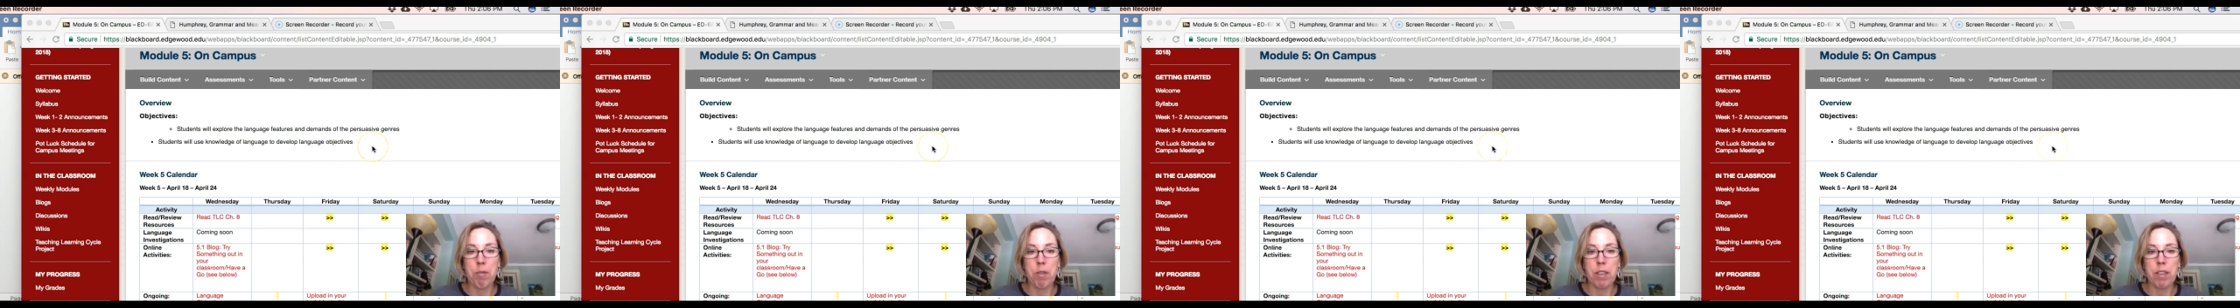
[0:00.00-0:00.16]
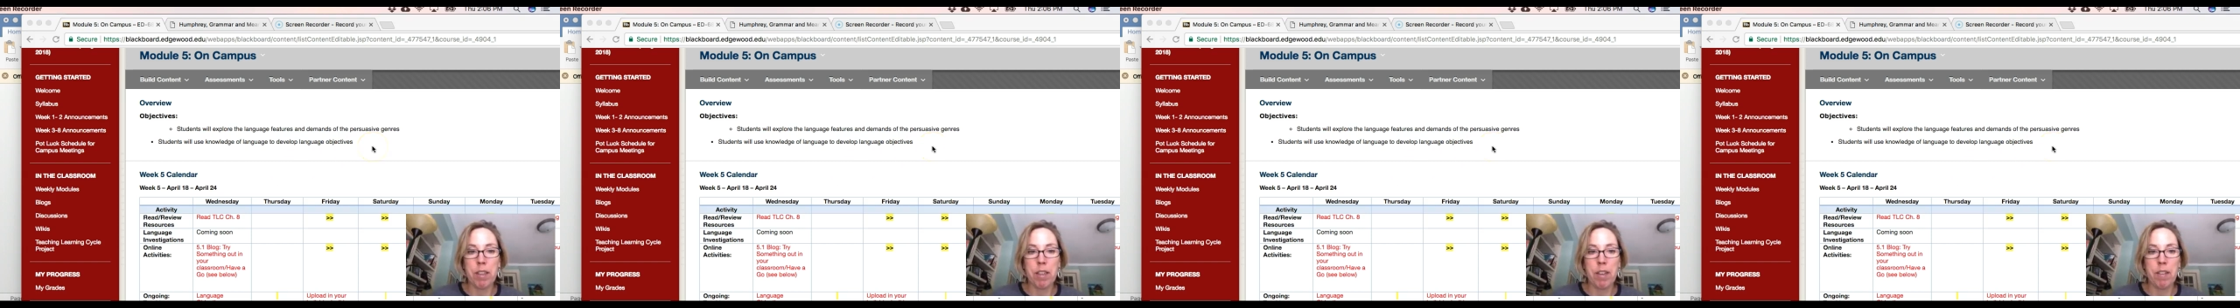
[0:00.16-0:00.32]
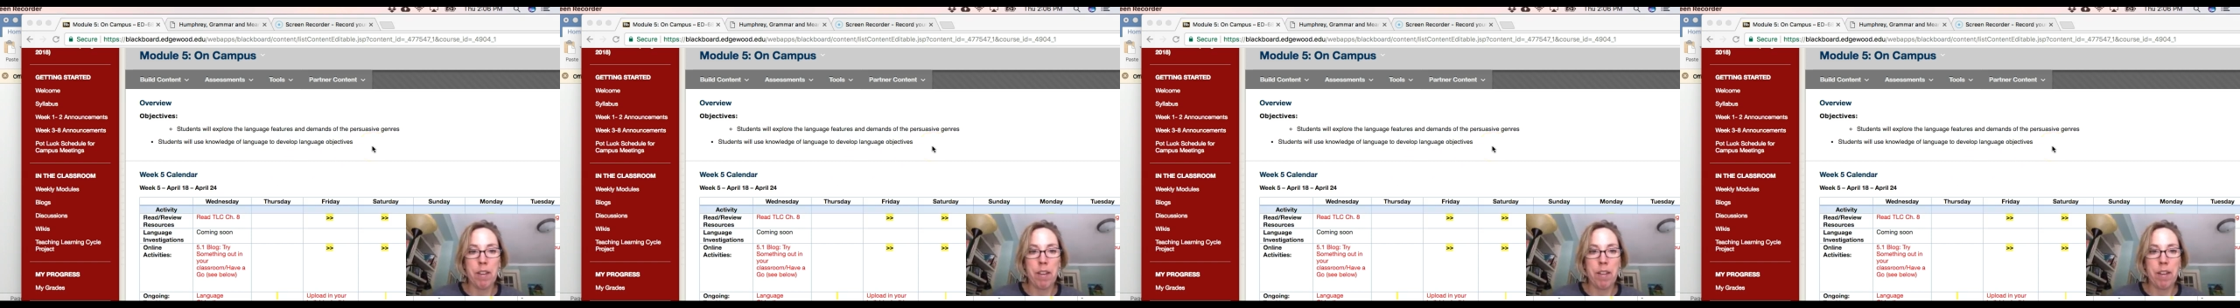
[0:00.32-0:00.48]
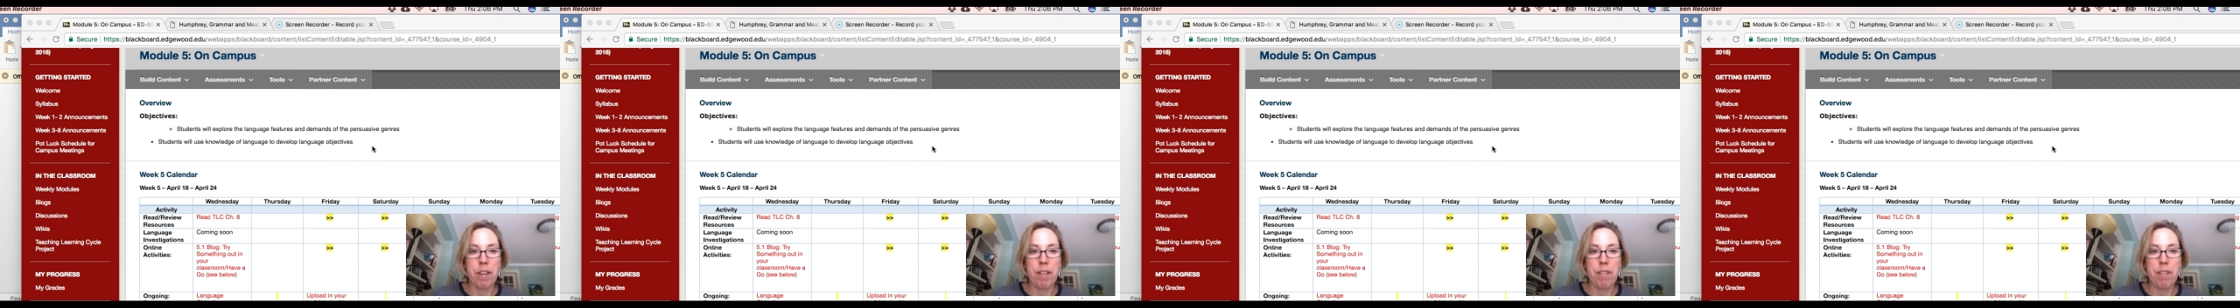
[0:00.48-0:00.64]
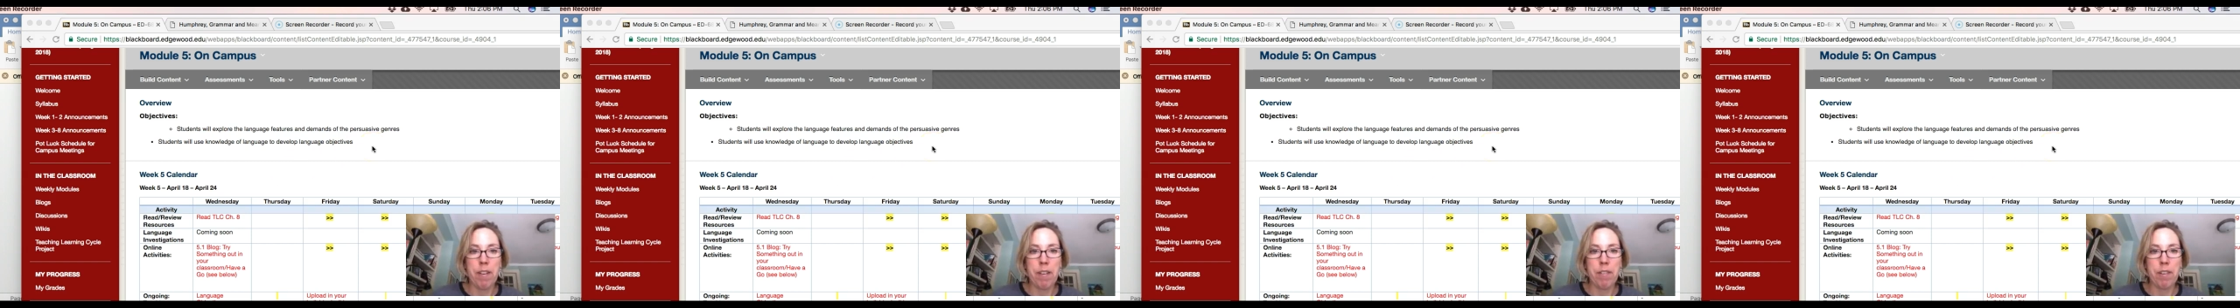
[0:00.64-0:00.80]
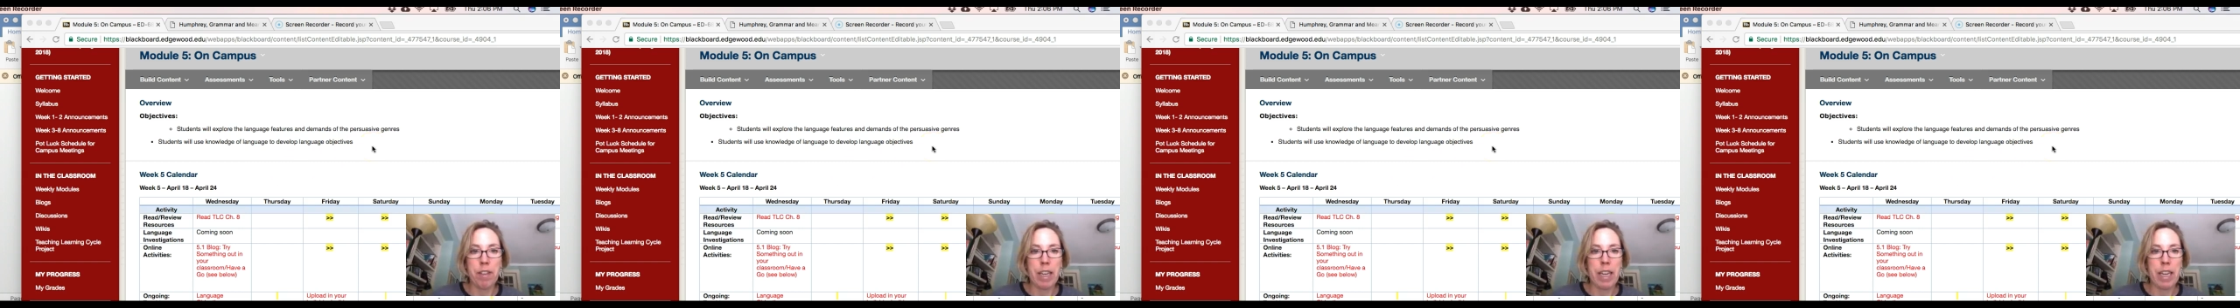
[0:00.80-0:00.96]
worked there that
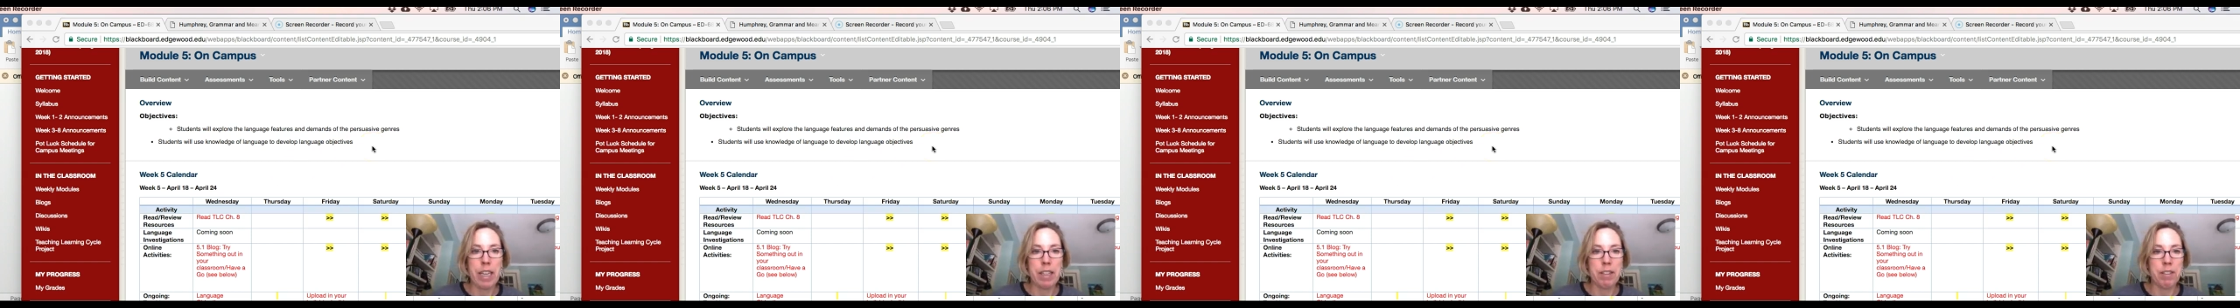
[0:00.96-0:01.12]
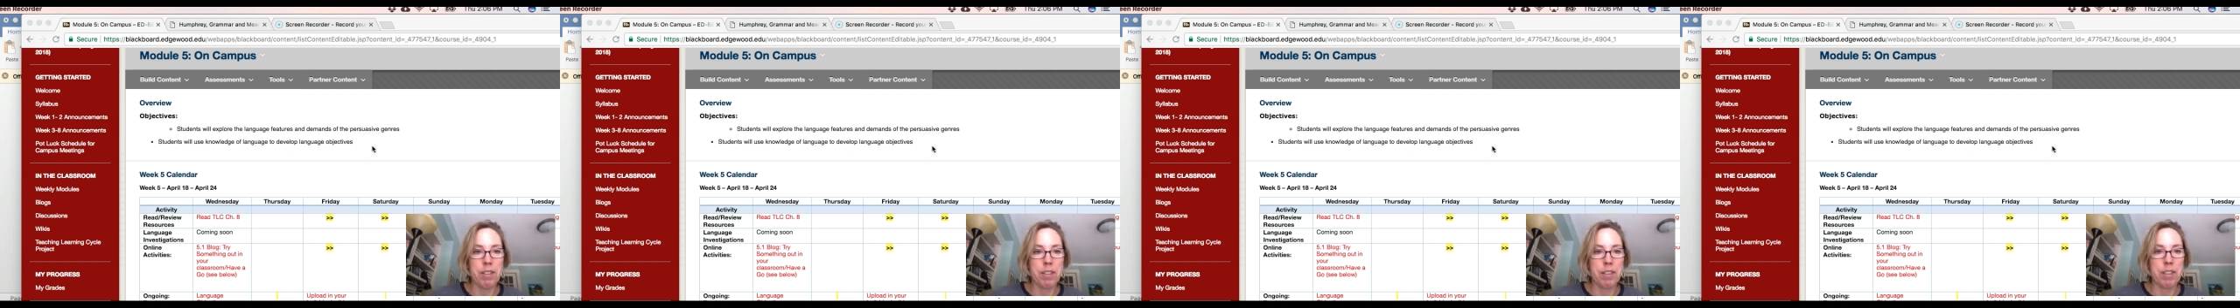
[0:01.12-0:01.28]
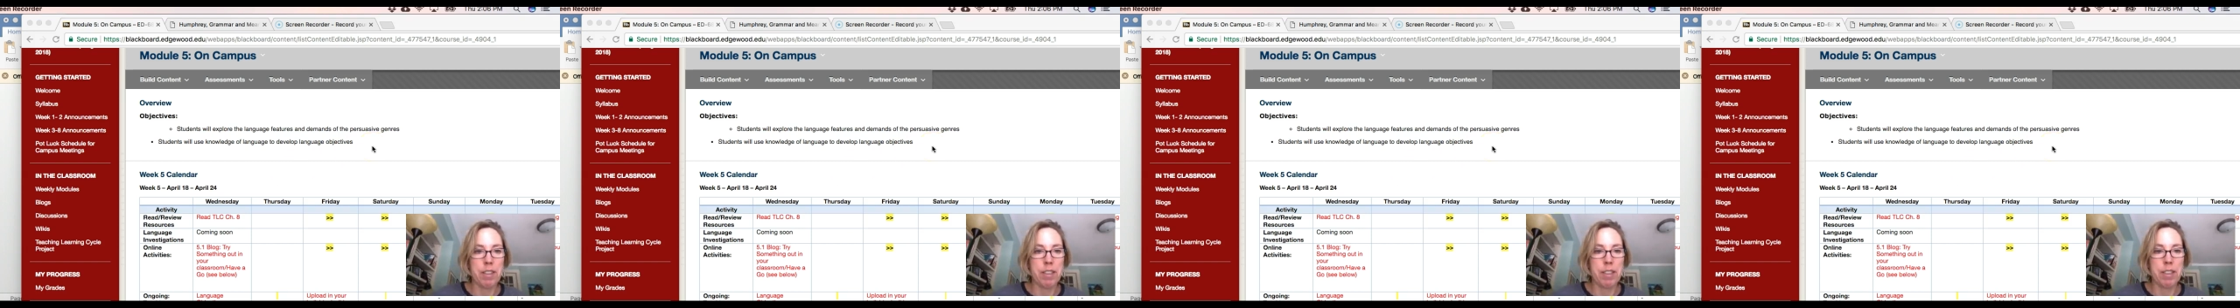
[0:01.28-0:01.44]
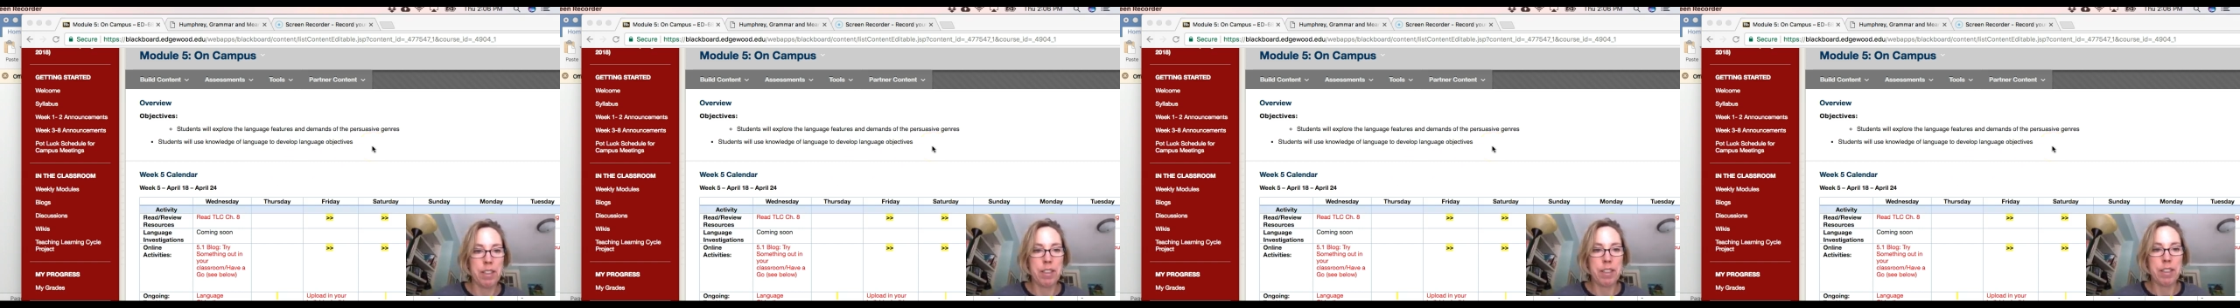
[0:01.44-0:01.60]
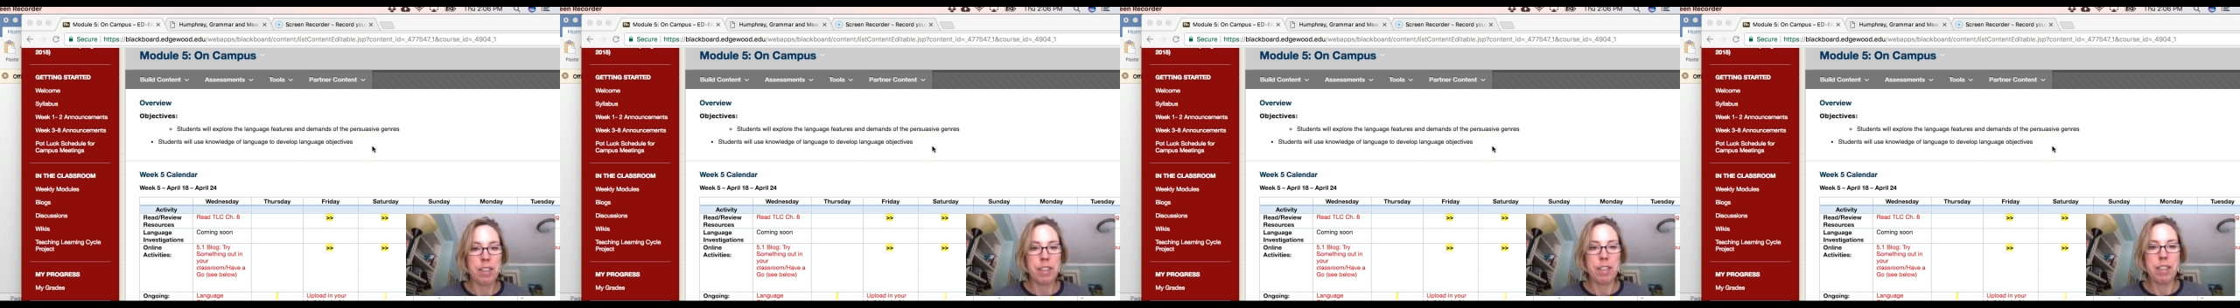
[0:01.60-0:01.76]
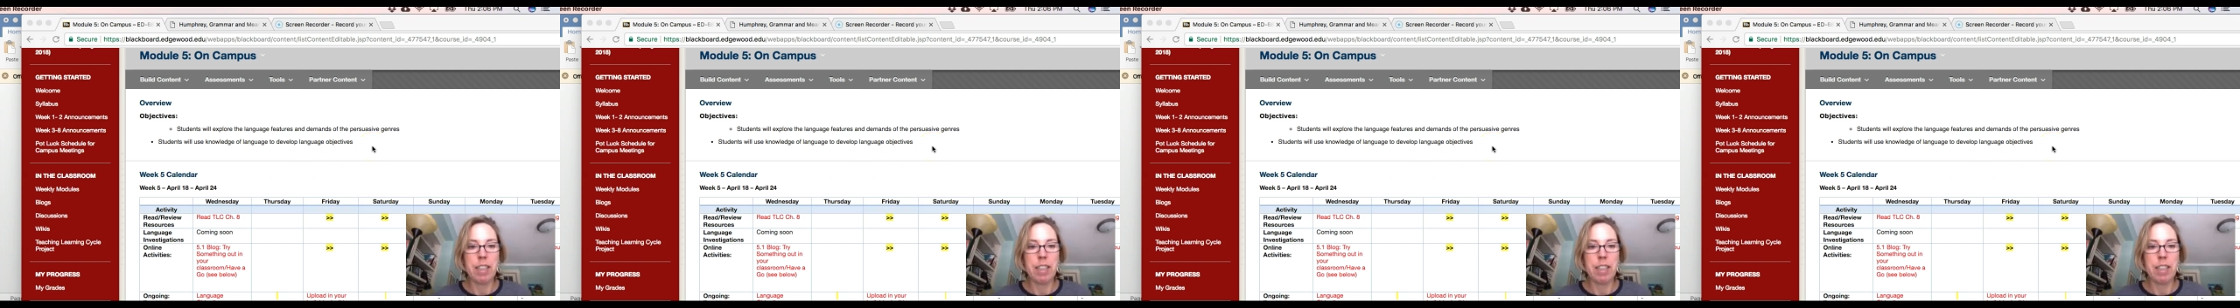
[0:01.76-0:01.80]
they've ever canceled